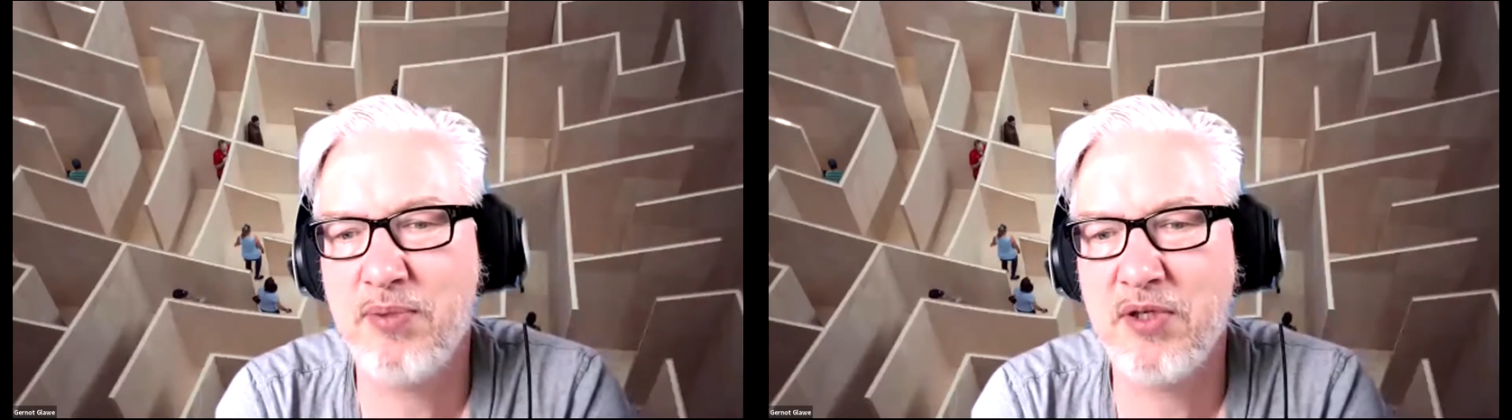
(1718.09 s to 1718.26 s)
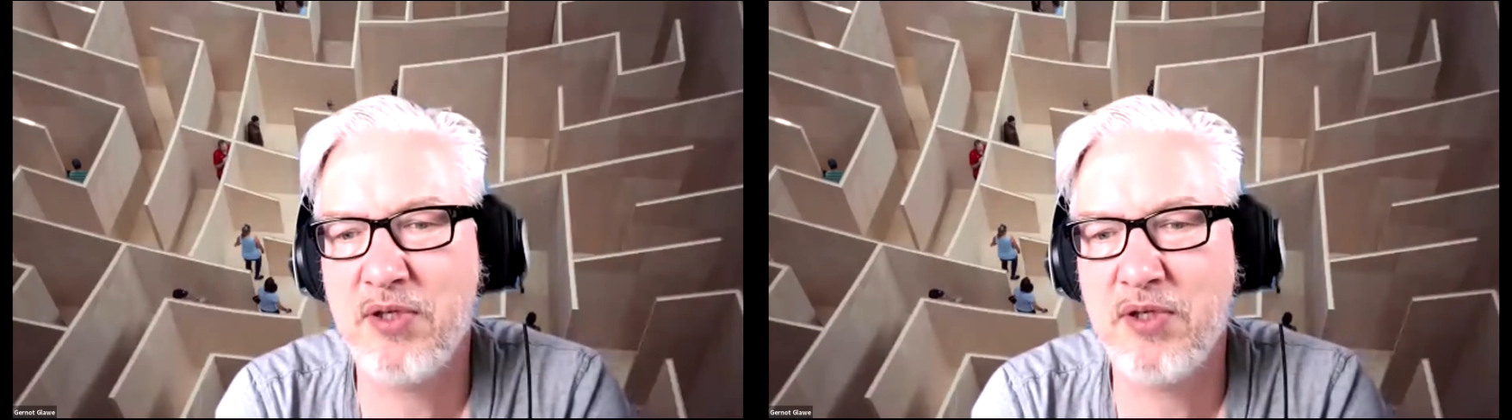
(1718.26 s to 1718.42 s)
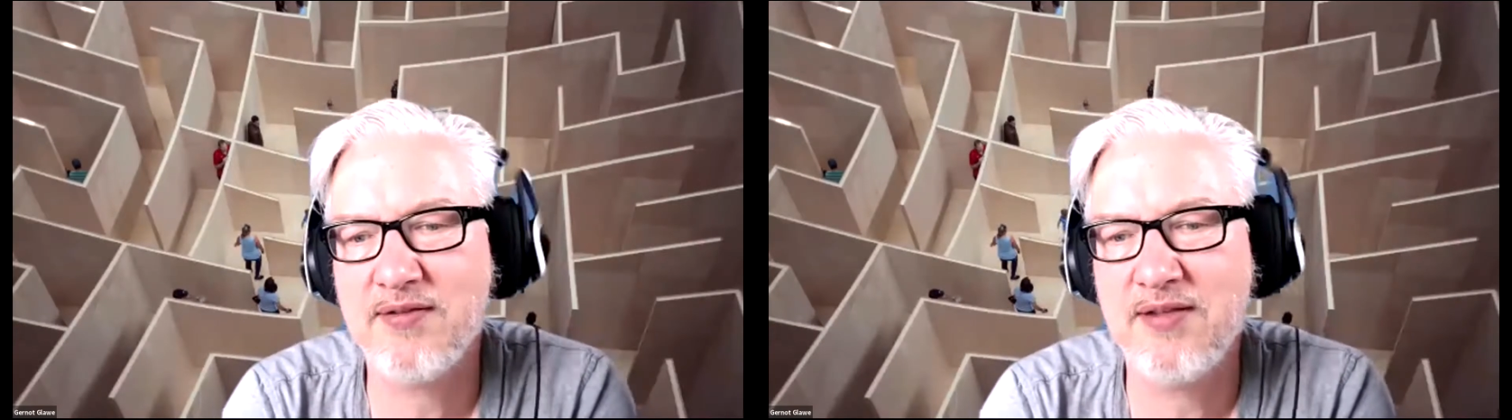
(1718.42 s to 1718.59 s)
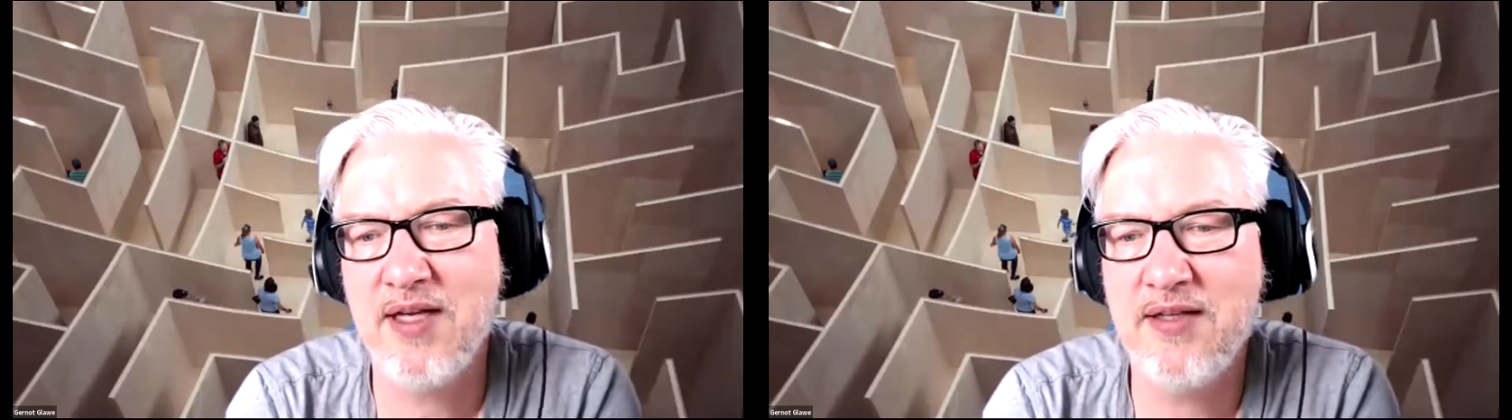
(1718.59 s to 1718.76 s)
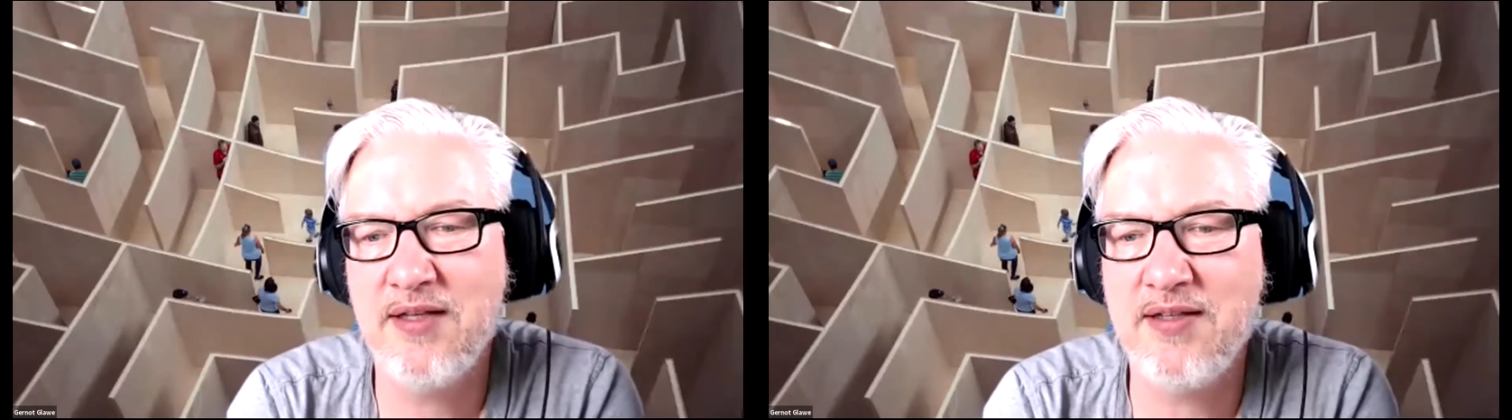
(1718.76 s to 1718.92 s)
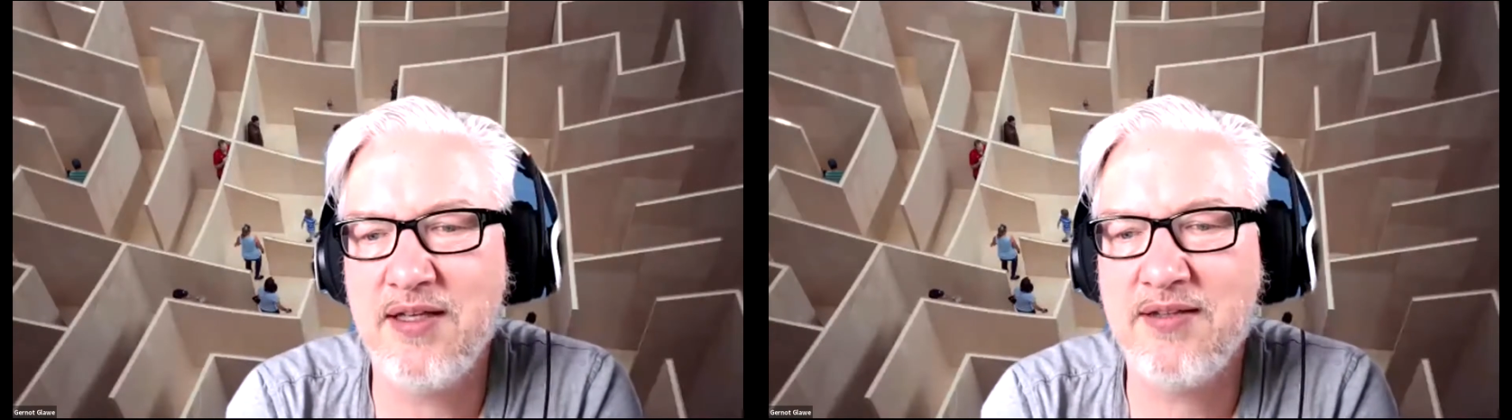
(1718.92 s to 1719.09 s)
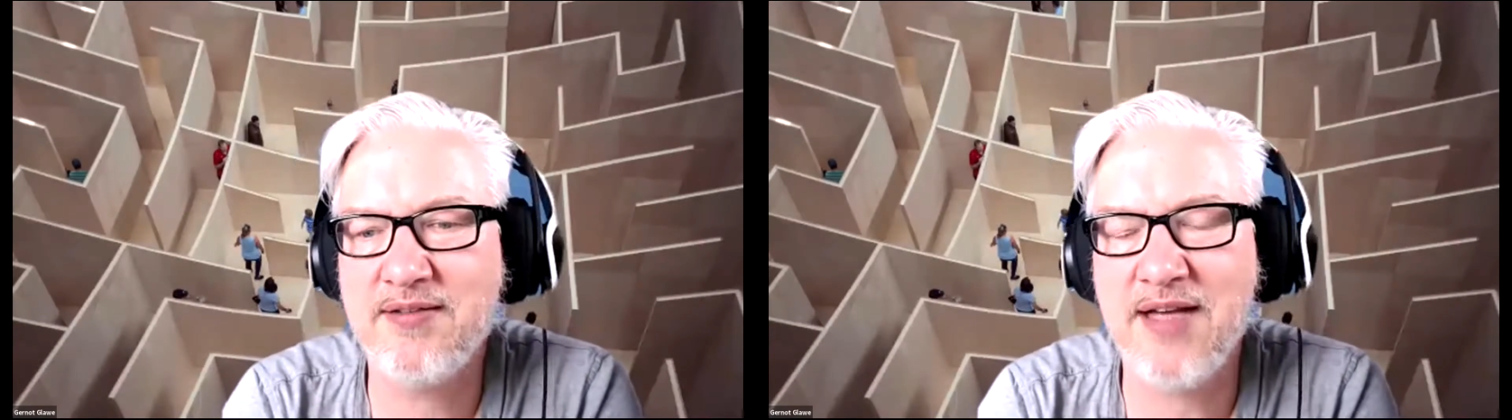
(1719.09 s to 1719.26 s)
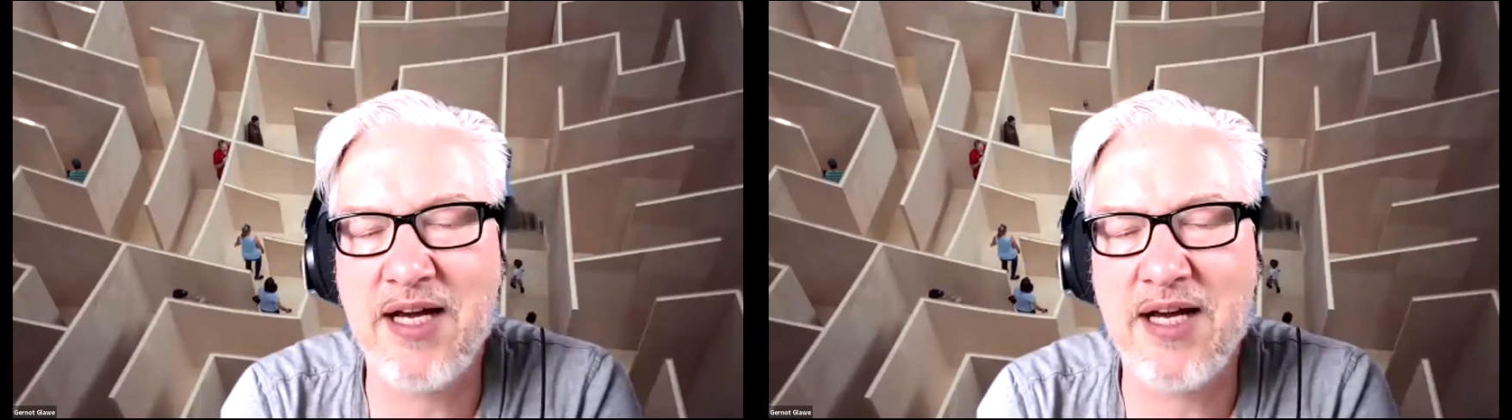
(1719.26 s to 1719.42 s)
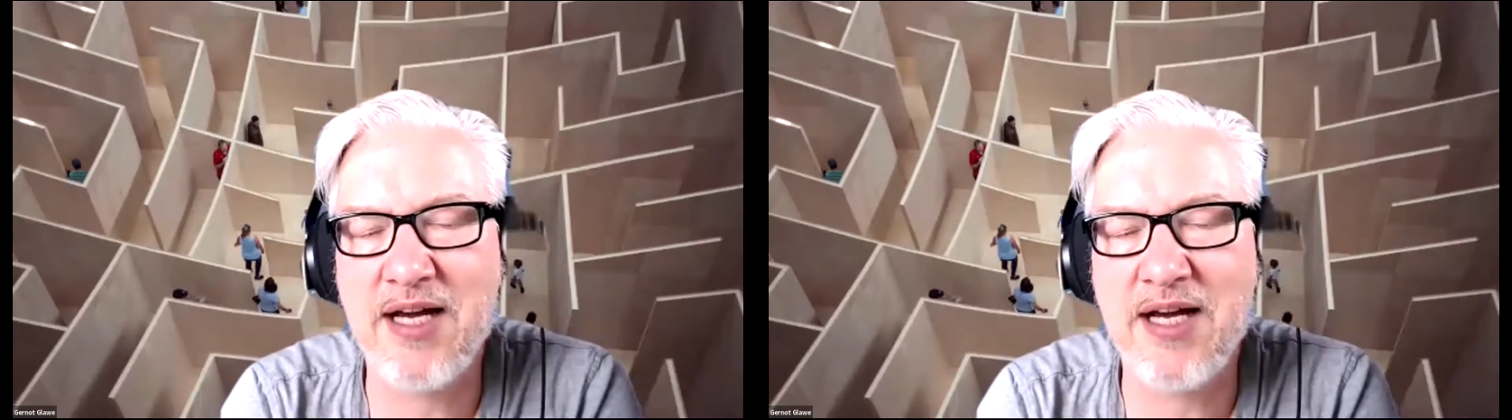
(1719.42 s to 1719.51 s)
because the exam